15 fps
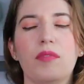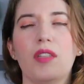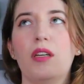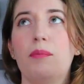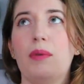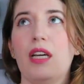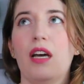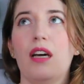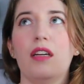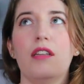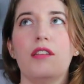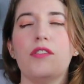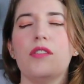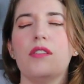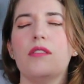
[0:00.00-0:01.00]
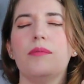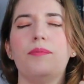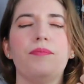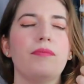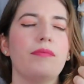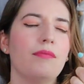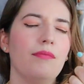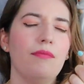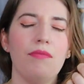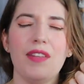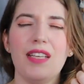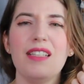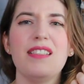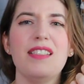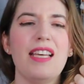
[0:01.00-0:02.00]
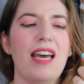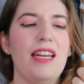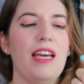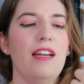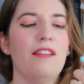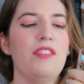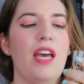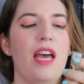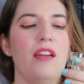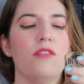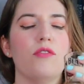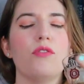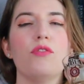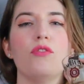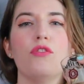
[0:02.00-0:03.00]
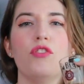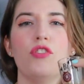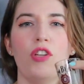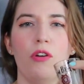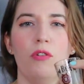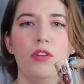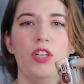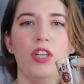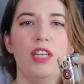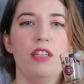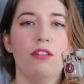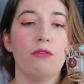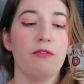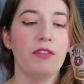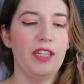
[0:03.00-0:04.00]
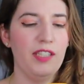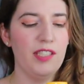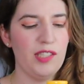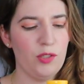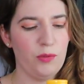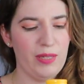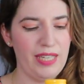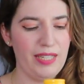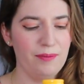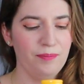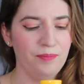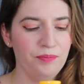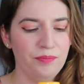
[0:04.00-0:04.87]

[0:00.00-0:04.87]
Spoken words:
oh my god, it is 10 out of 10. So good, really sweet.